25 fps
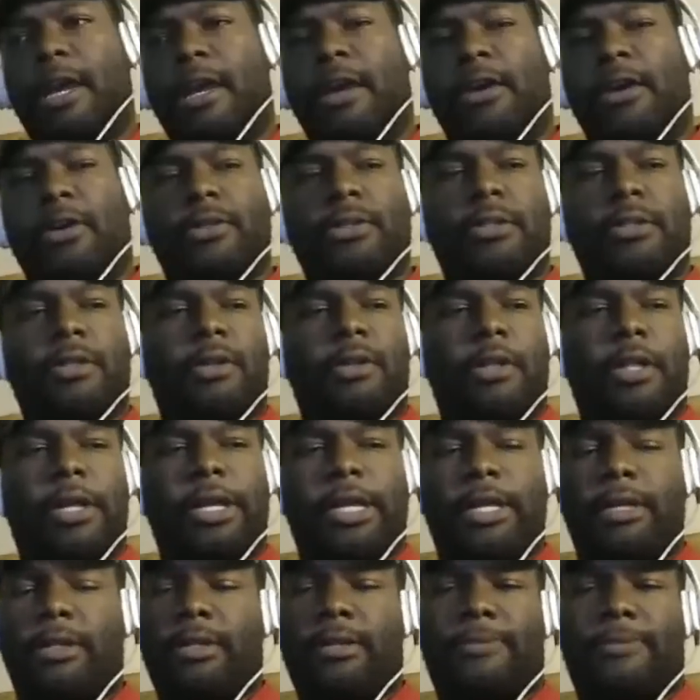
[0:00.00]
So
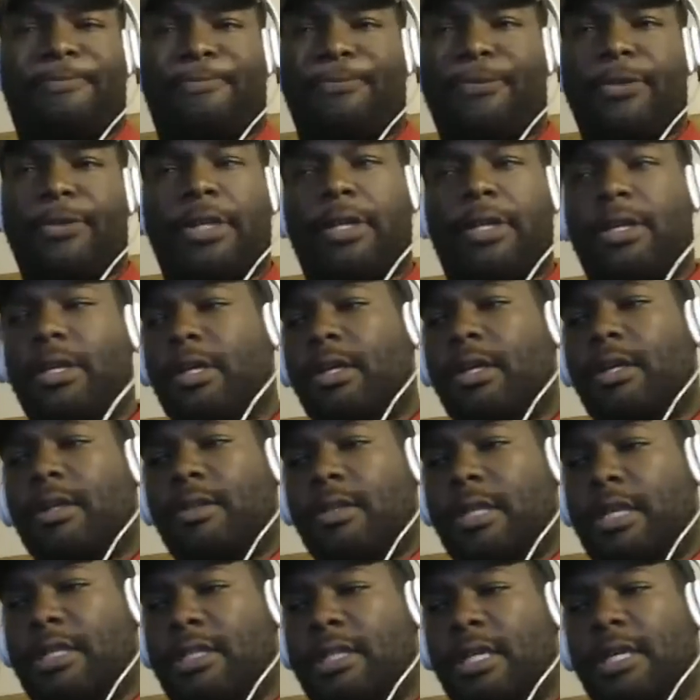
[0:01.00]
like they
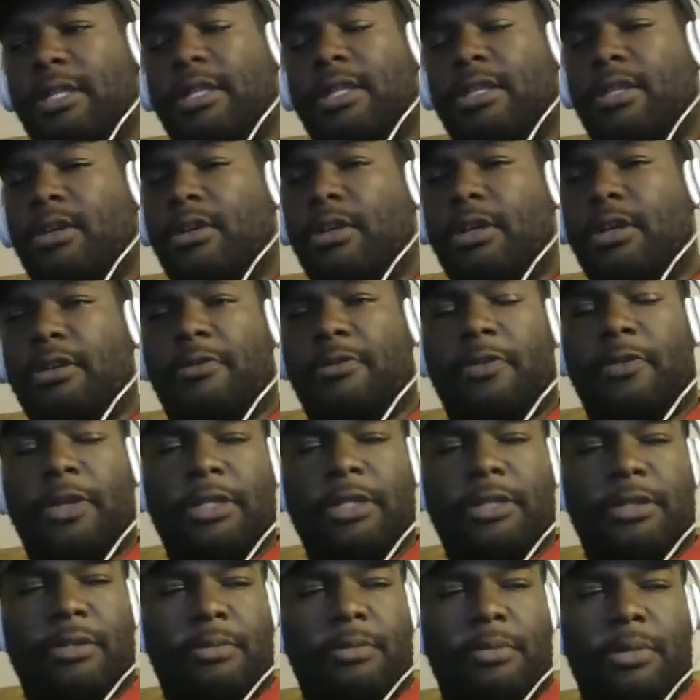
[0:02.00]
say that they're gonna fix
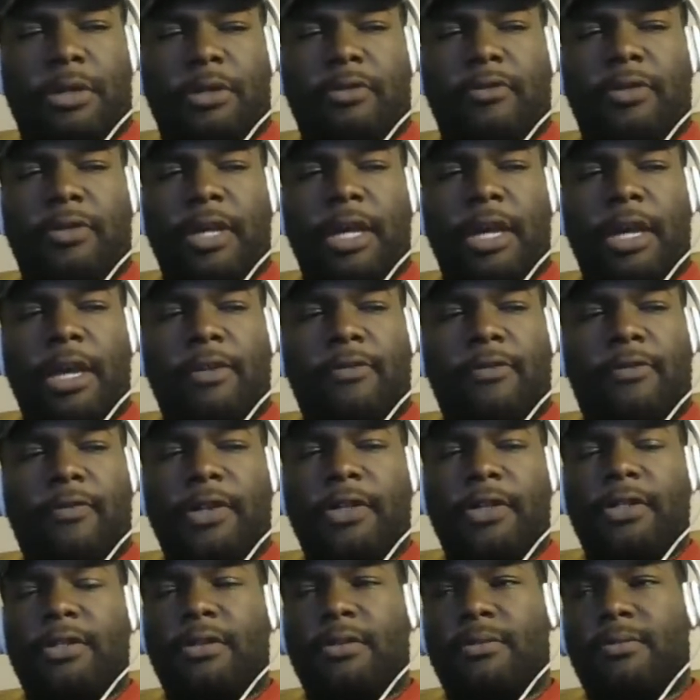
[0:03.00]
them, but if they hadn't
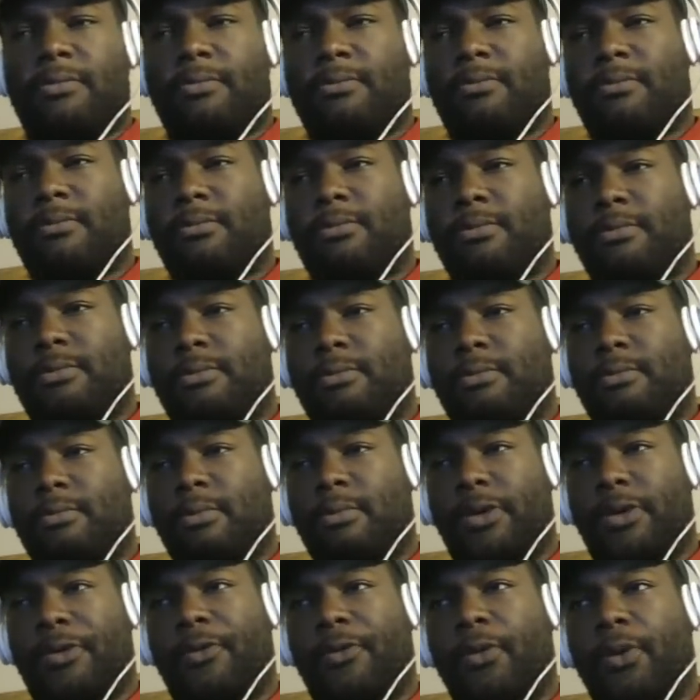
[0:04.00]
fixed them
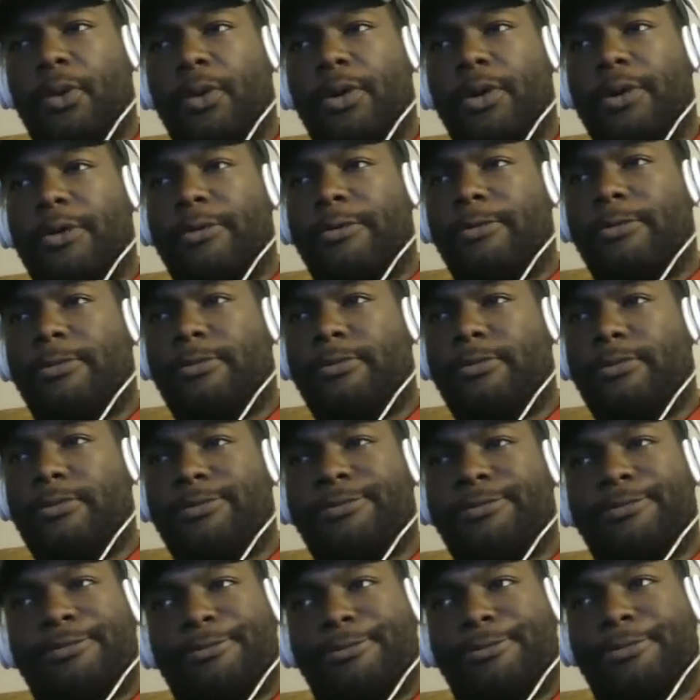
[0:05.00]
before,
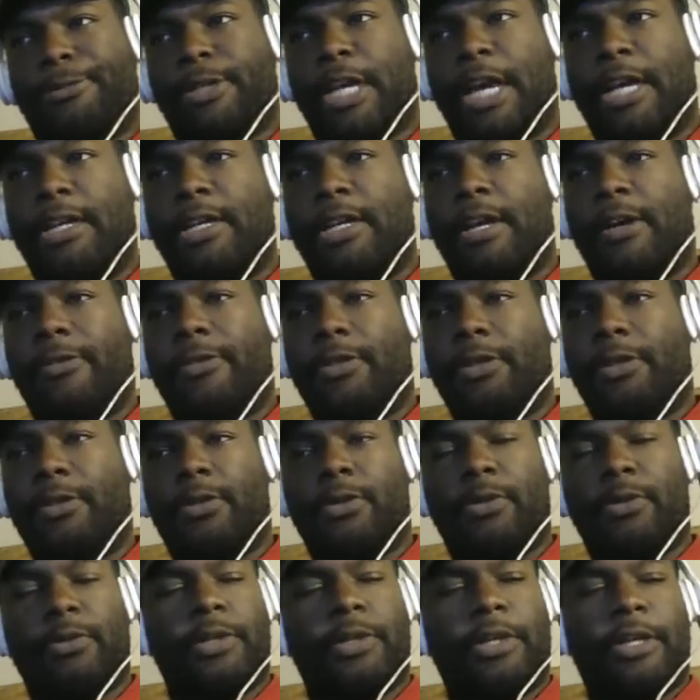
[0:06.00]
I doubt they'll
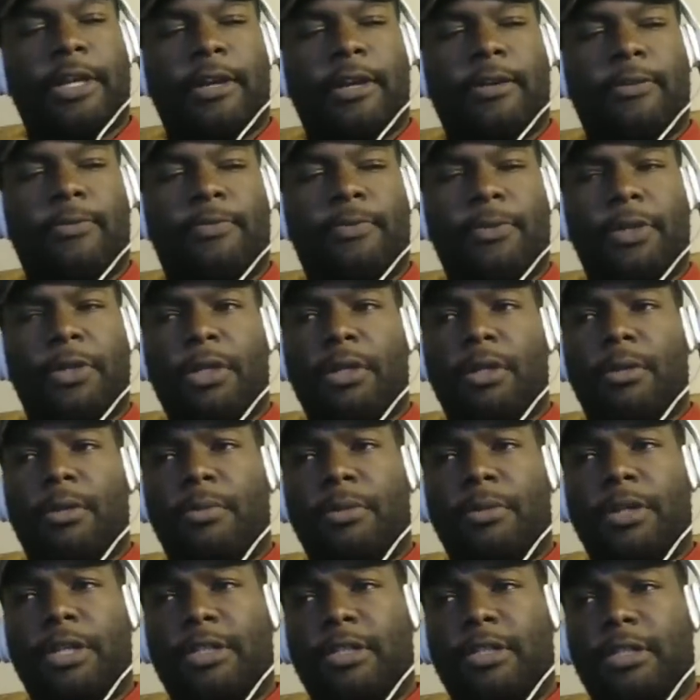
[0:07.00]
do it now. But
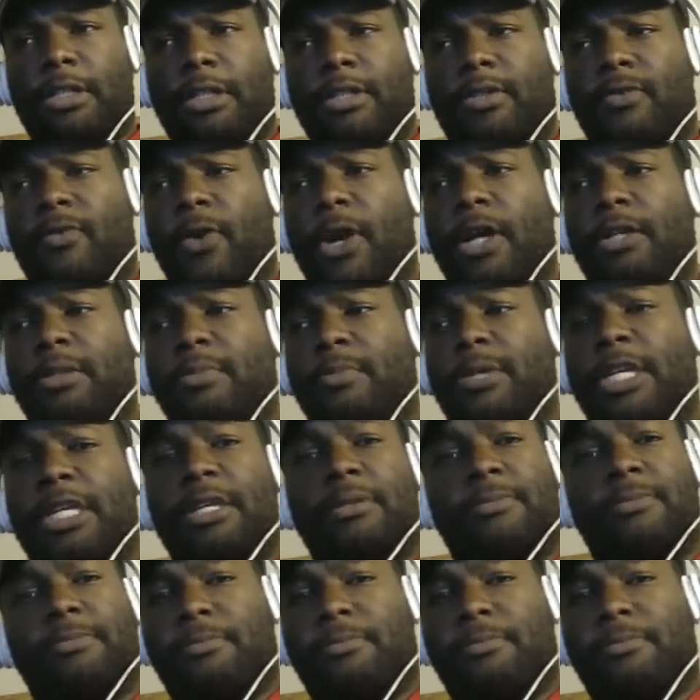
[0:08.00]
as far as me,